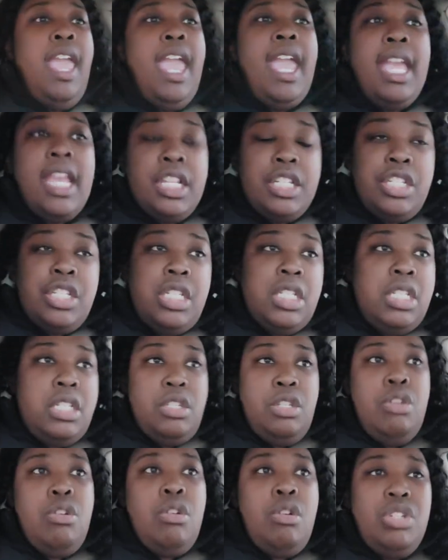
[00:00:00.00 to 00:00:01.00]
And she,
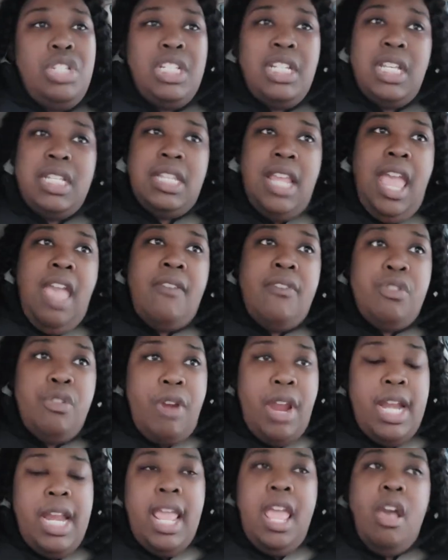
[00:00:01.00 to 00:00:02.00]
you know, she doesn't have
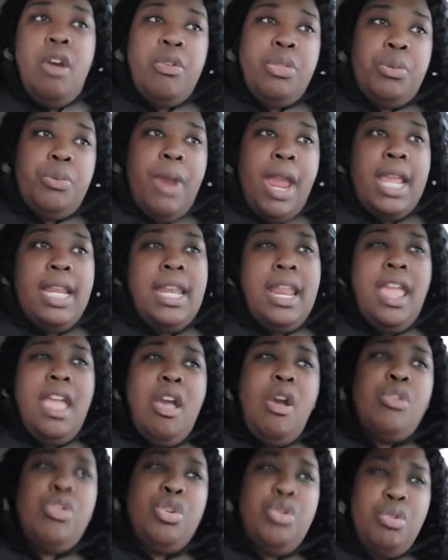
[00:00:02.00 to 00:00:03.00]
great health right
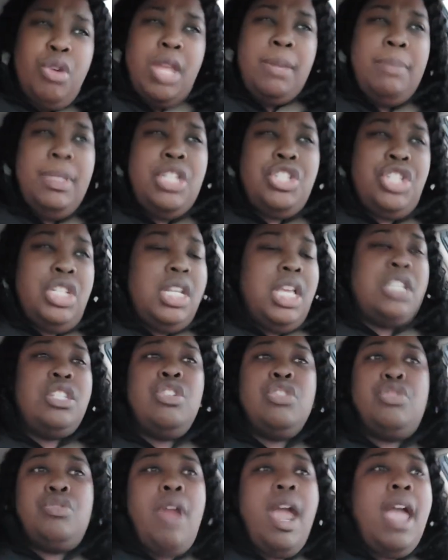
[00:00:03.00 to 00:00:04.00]
now. You know what I mean? She
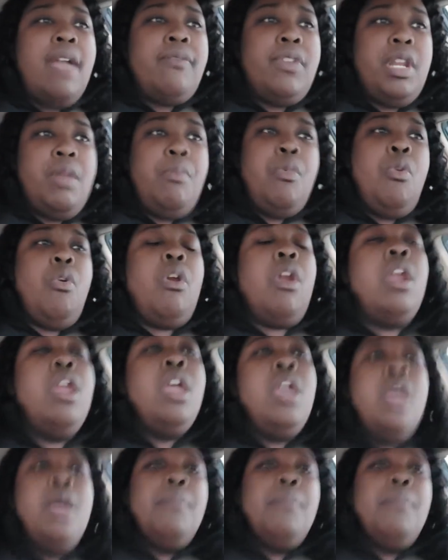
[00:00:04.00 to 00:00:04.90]
doesn't drive anymore.